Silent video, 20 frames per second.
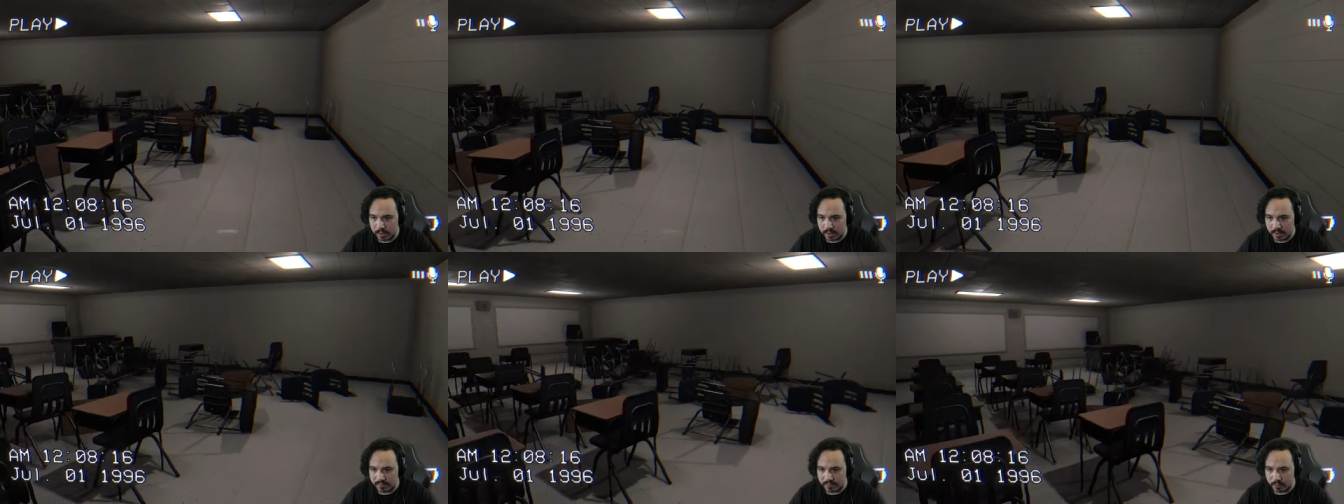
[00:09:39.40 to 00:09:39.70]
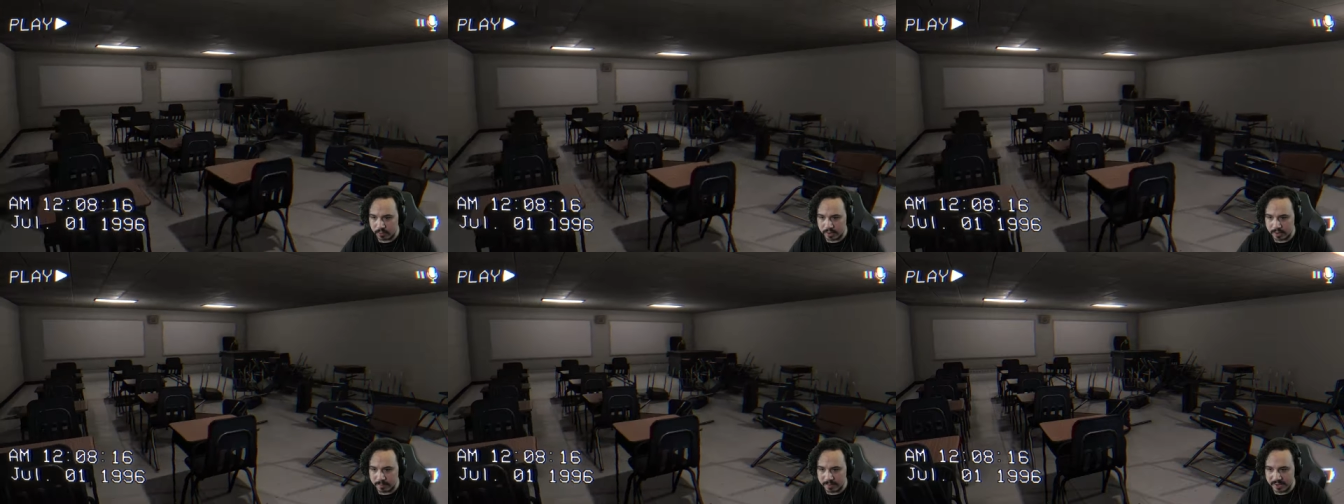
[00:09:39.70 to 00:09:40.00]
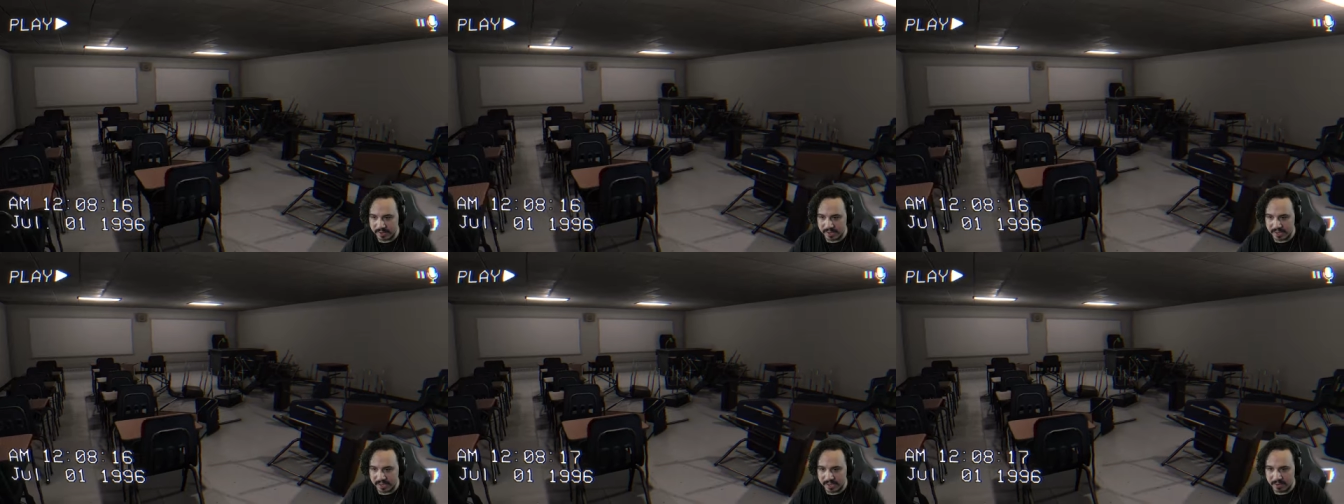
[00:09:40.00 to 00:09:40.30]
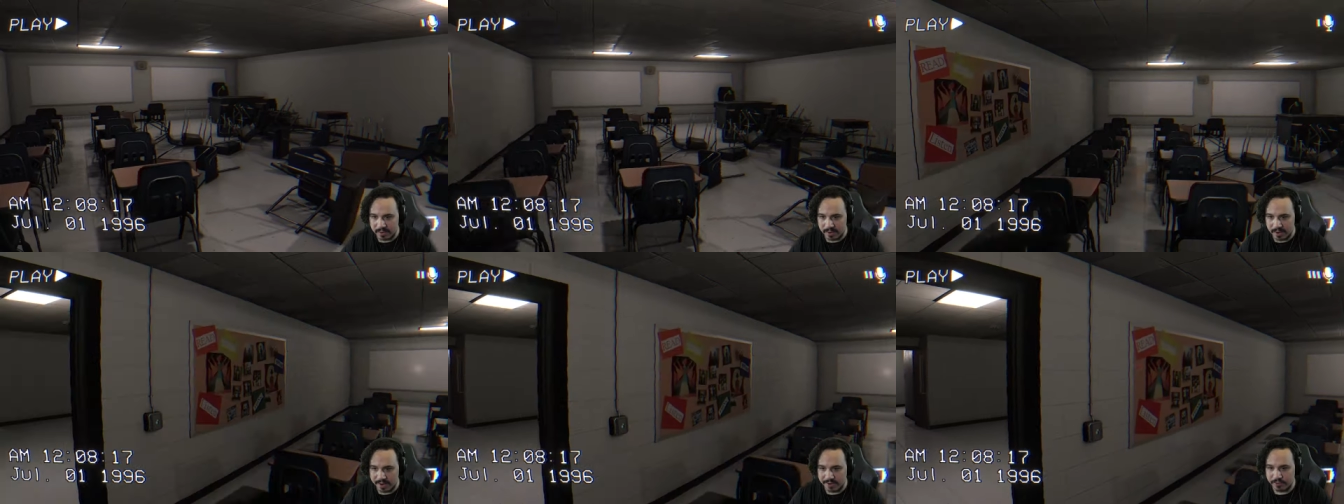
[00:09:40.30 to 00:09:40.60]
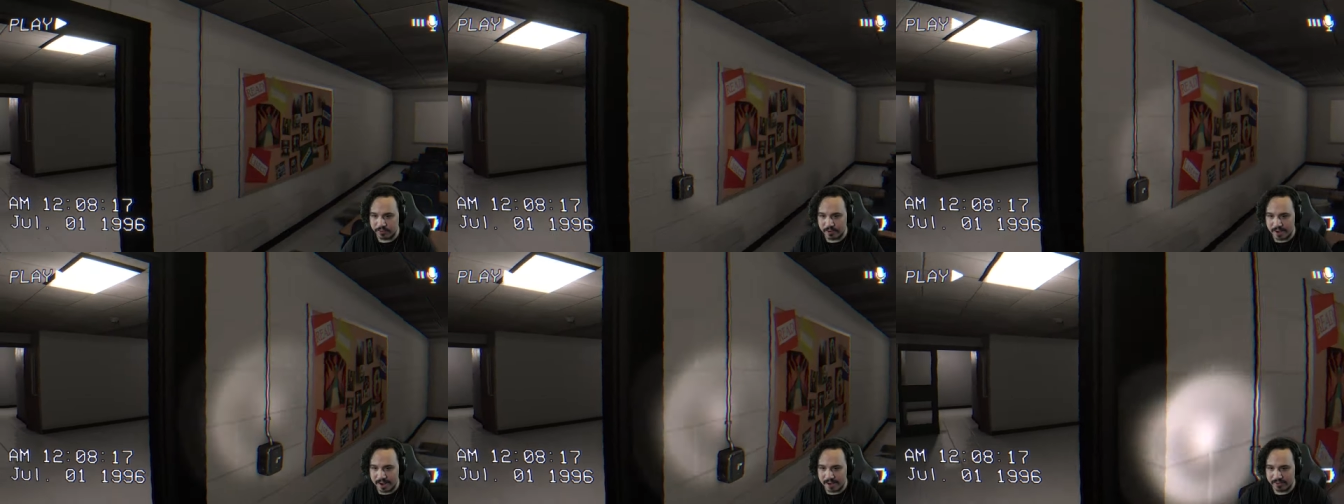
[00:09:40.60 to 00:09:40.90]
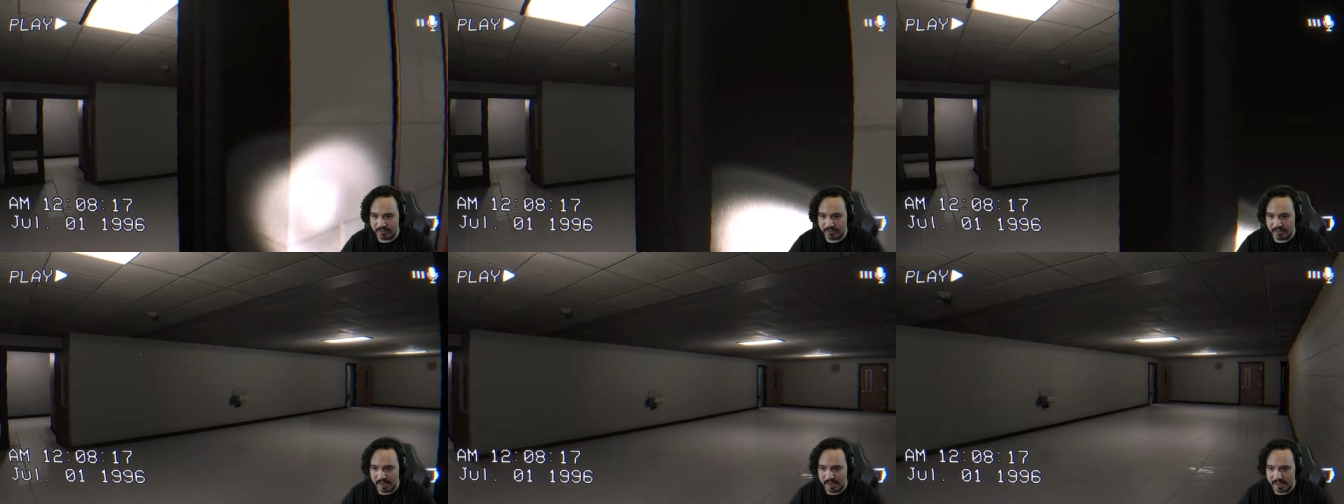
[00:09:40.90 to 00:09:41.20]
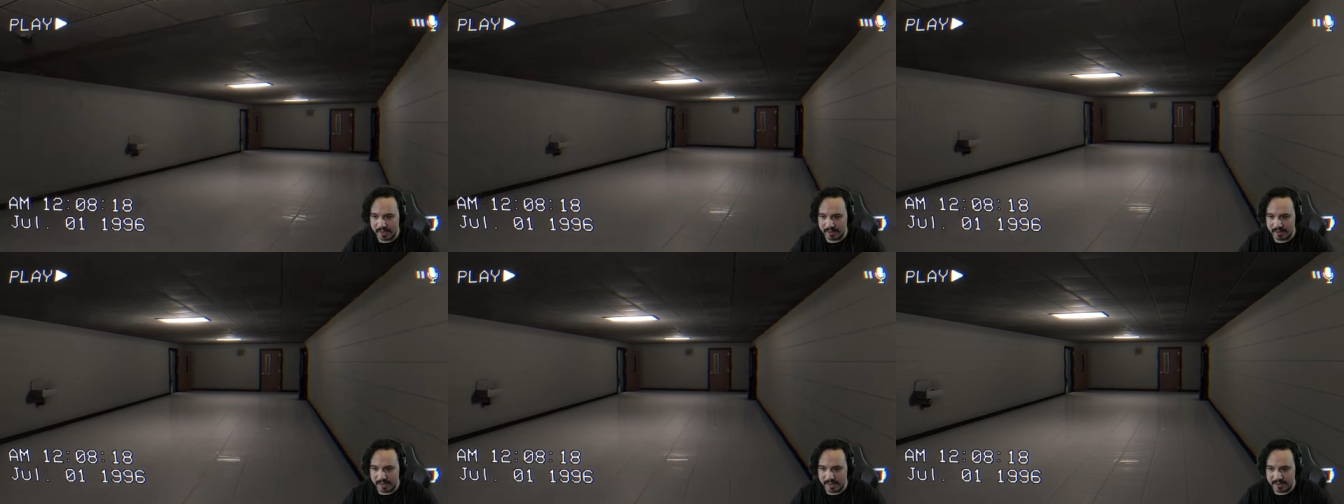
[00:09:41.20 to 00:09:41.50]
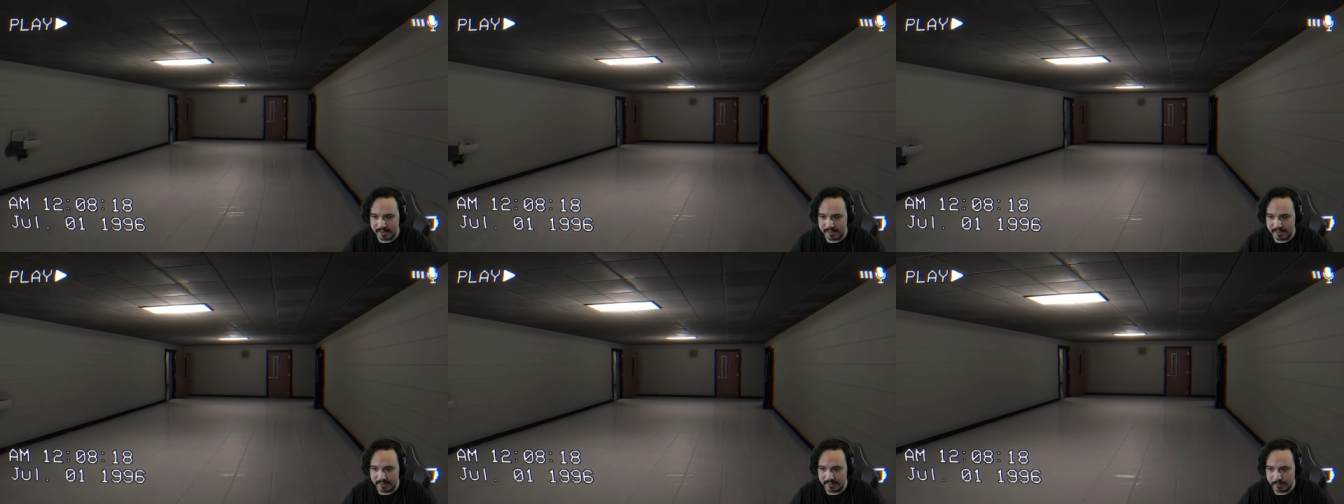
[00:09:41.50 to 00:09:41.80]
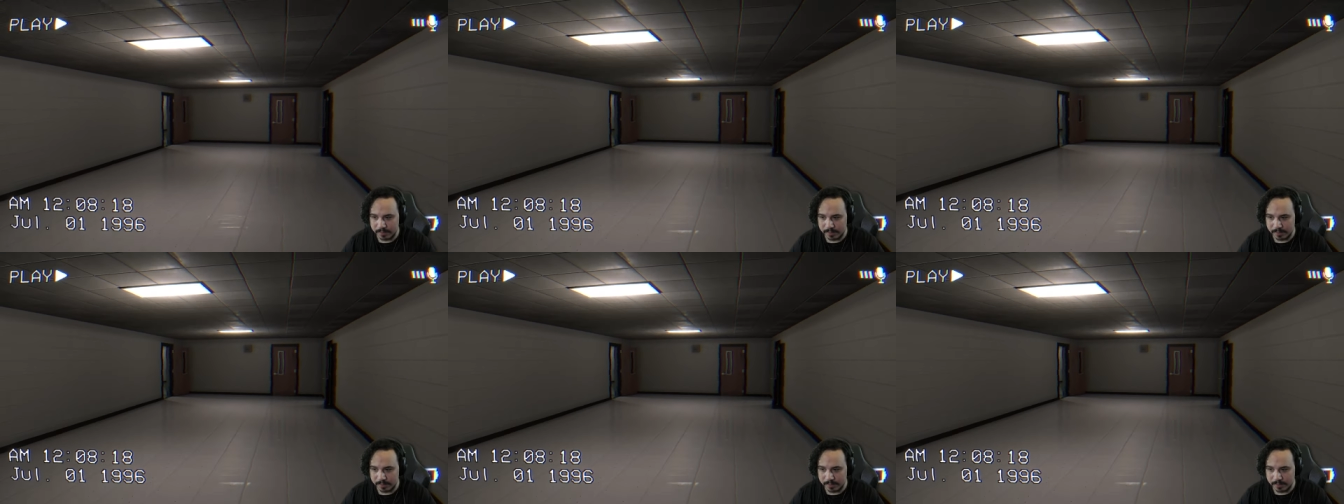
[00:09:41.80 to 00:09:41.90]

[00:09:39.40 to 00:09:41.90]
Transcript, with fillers: I've already been here. I trashed the hell out of this